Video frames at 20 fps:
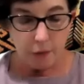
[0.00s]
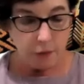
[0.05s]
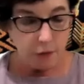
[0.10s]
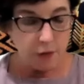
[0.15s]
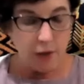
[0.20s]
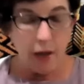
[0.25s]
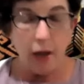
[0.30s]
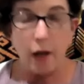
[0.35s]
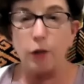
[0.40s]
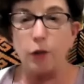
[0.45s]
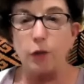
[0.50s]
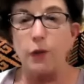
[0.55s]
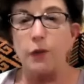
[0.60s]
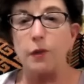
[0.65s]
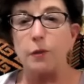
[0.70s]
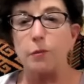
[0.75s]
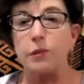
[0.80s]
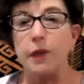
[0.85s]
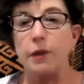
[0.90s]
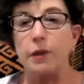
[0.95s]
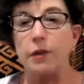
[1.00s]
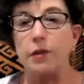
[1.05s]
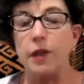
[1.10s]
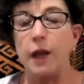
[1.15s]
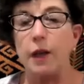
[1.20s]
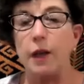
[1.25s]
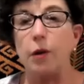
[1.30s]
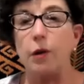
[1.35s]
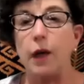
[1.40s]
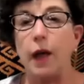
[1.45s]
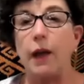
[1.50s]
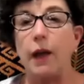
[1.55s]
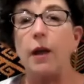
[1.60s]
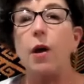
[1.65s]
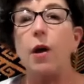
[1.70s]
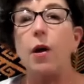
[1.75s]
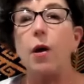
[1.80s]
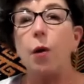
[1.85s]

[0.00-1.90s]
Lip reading: there's algorithms that'll say, okay,